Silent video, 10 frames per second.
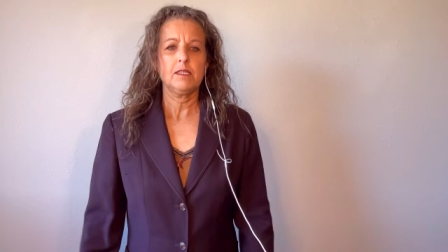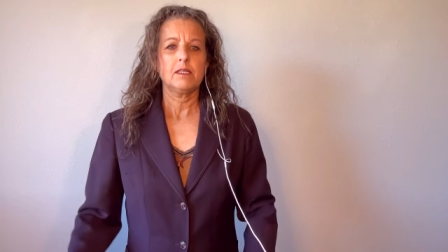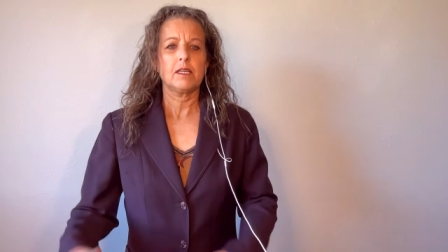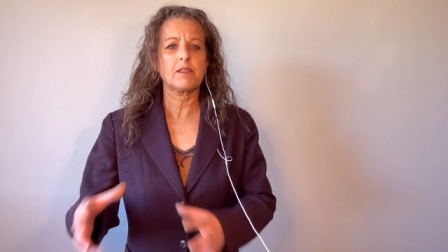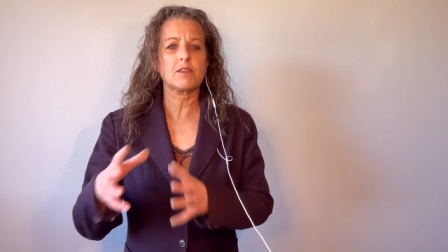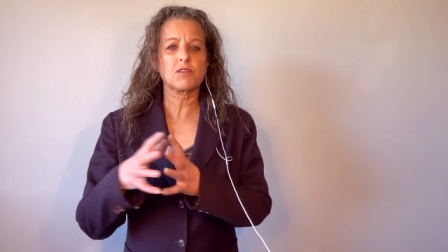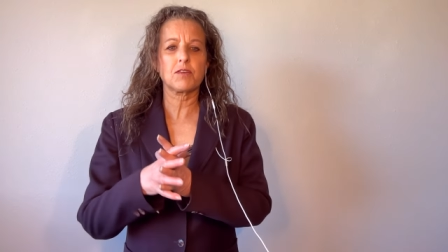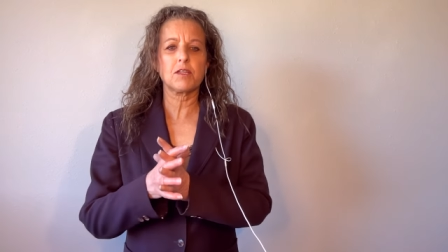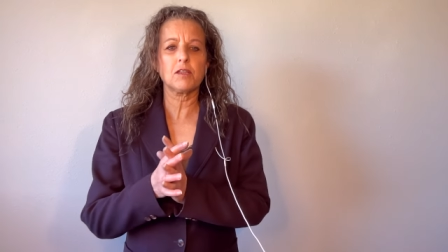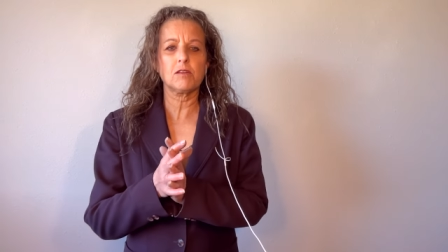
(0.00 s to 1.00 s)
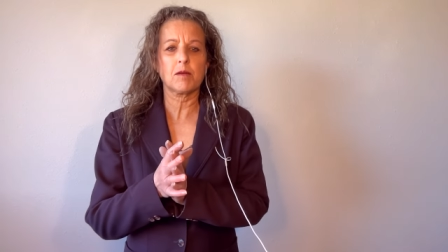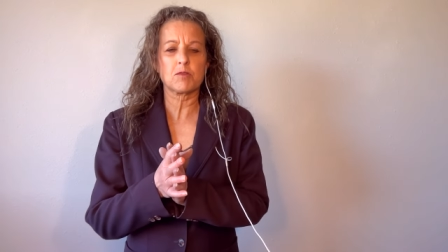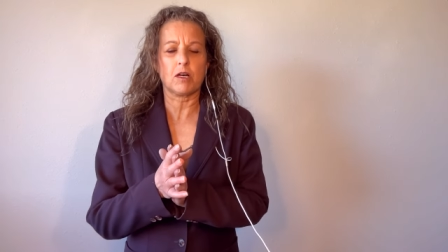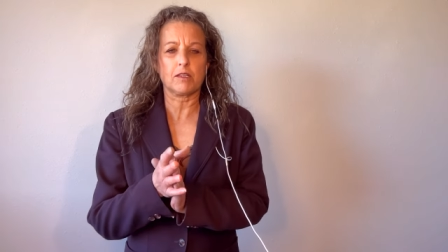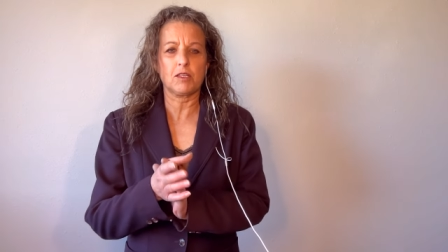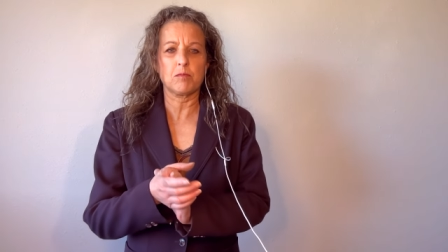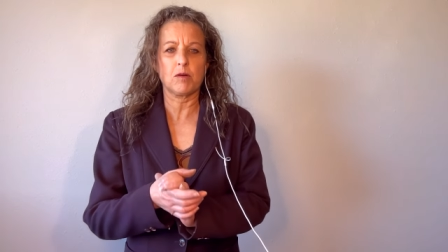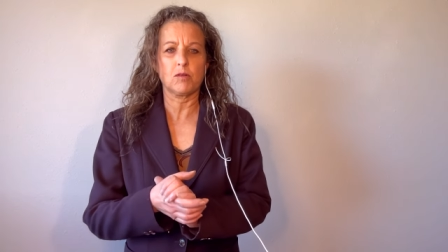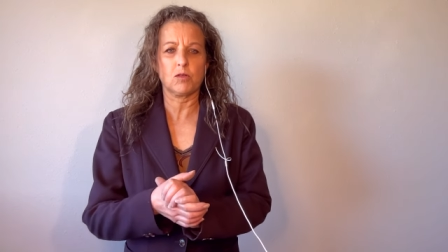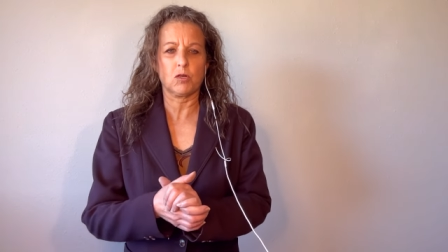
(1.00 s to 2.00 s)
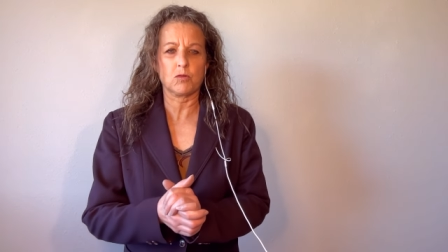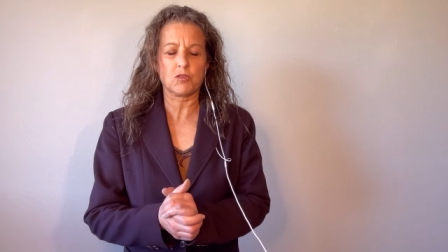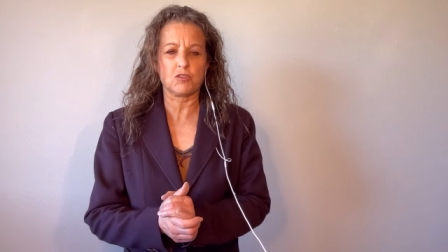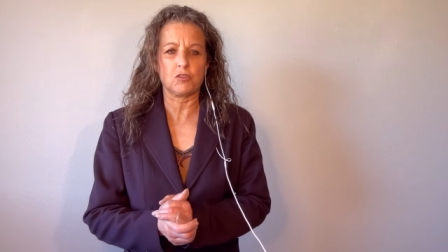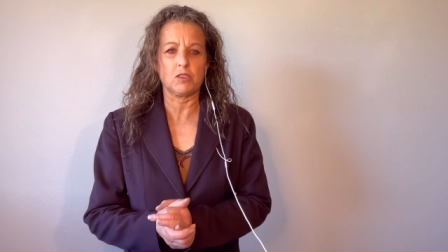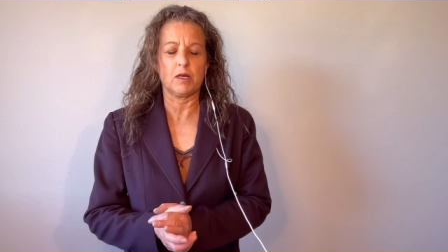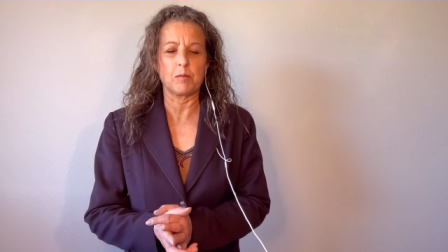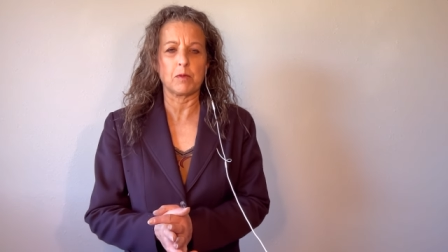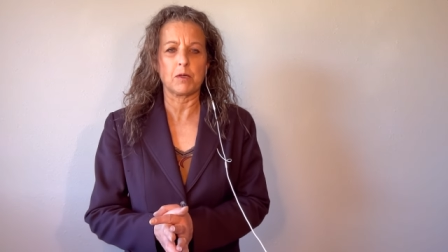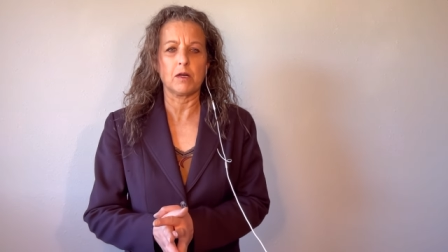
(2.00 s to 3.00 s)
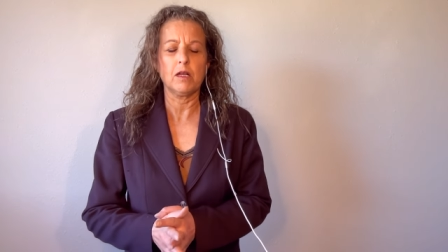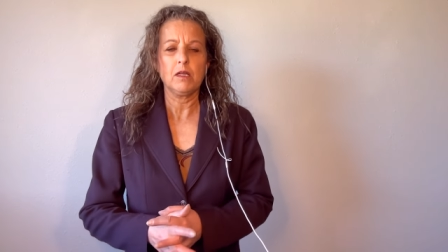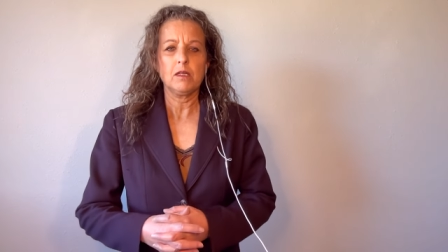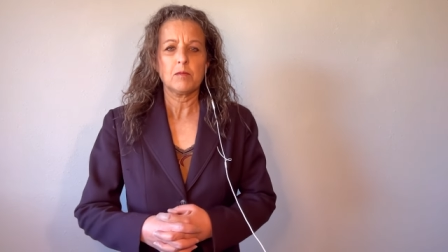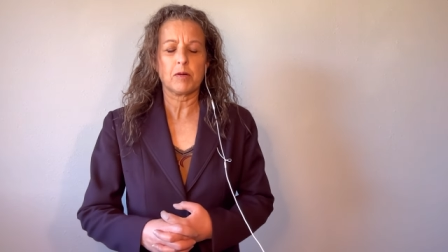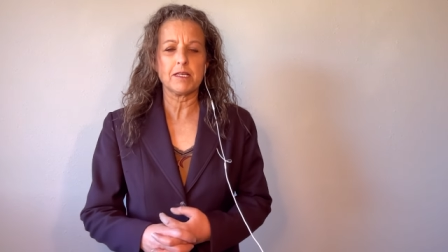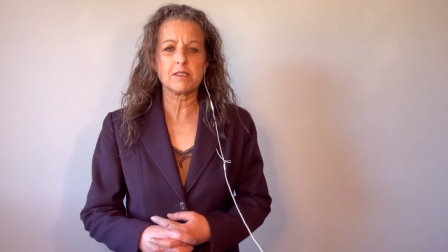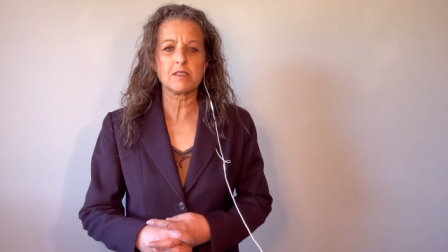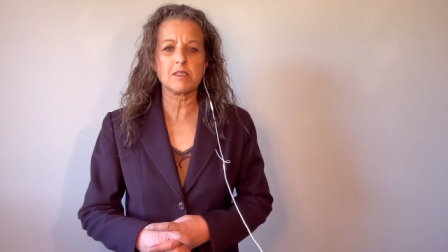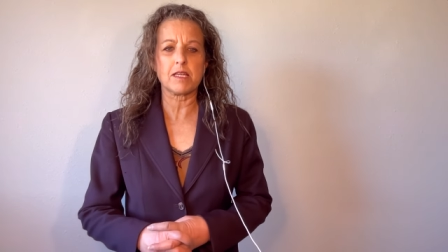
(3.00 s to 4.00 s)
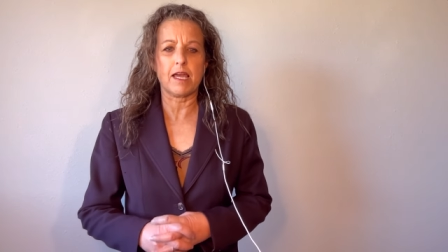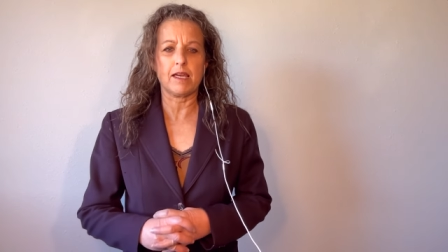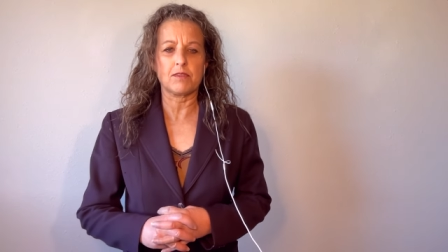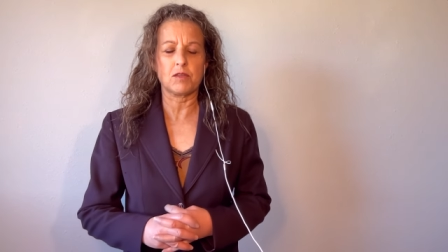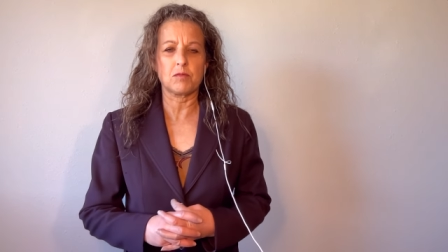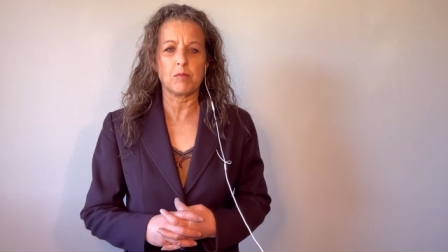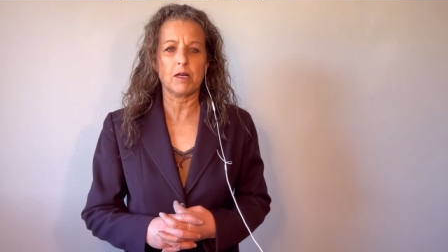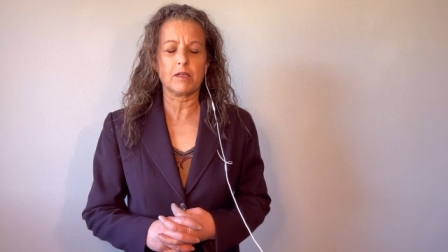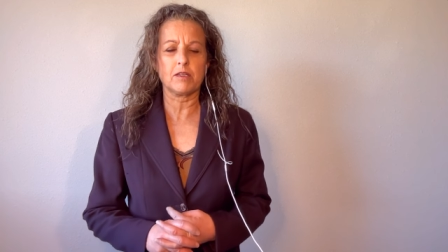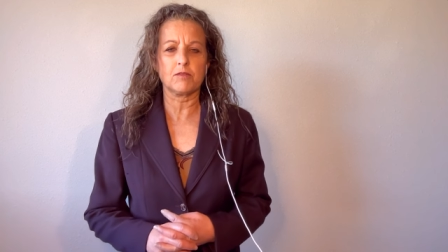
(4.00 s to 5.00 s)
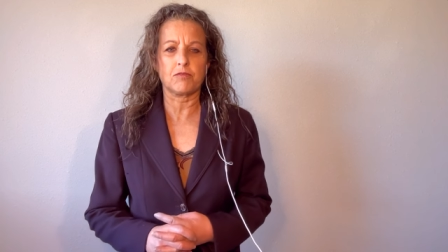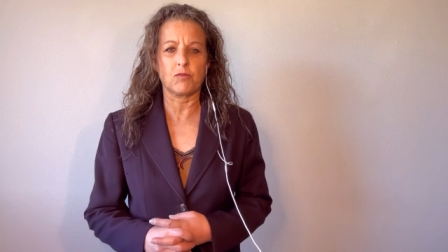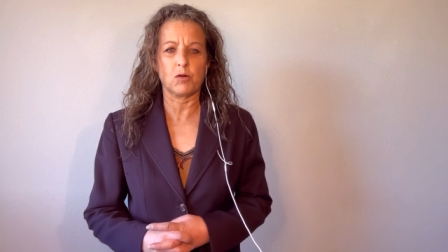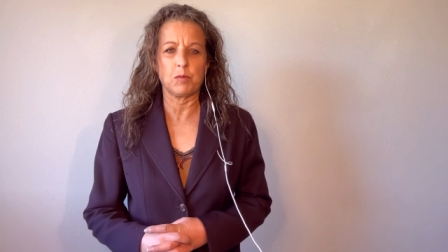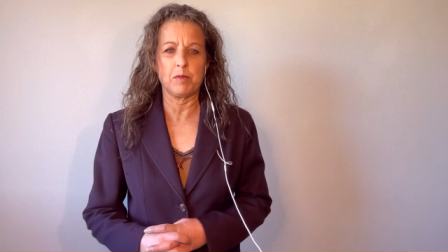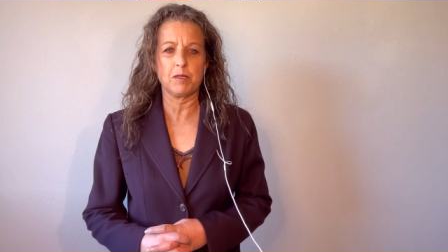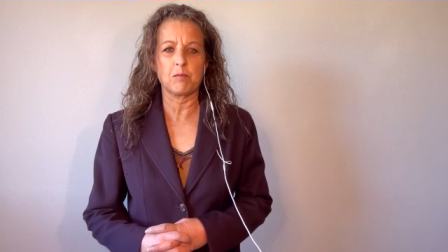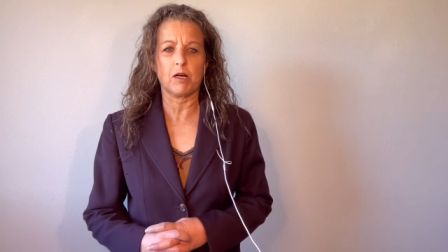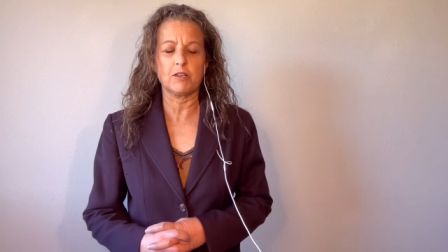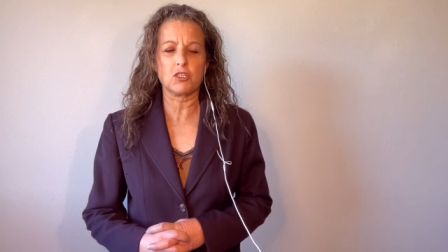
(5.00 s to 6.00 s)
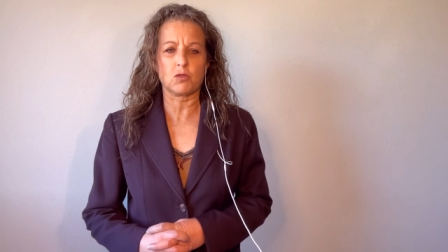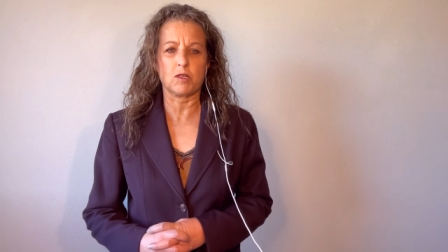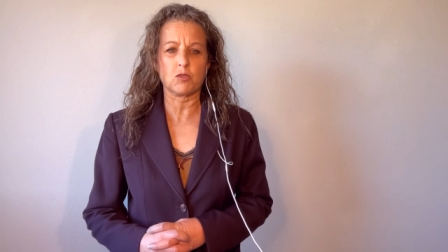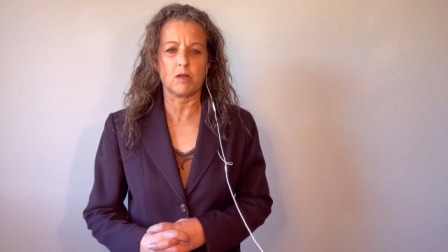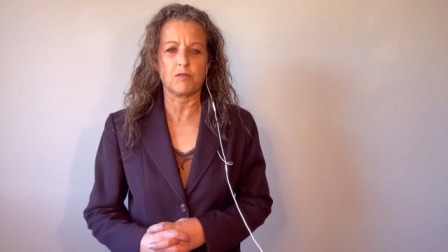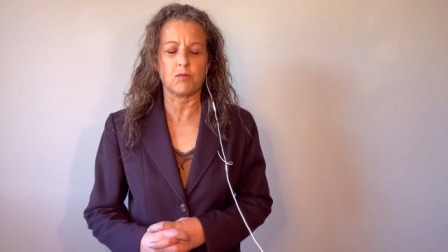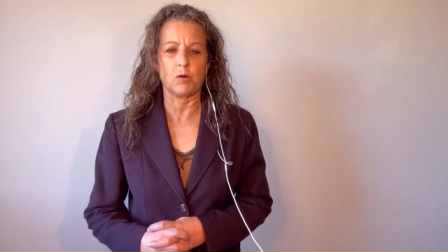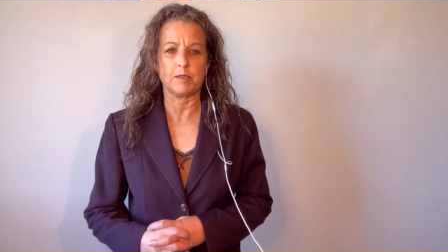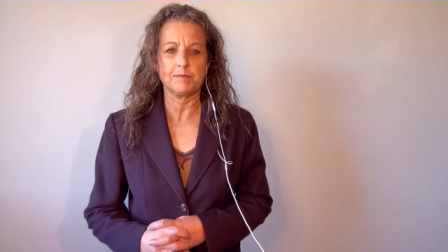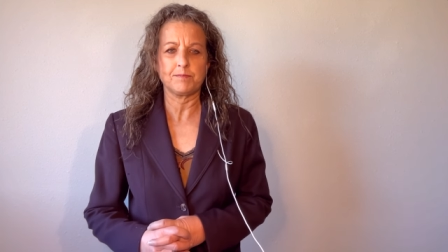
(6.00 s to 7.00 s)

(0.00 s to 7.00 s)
In this video, I'm talking about coastal lumber prices and the market for mid-March 2024.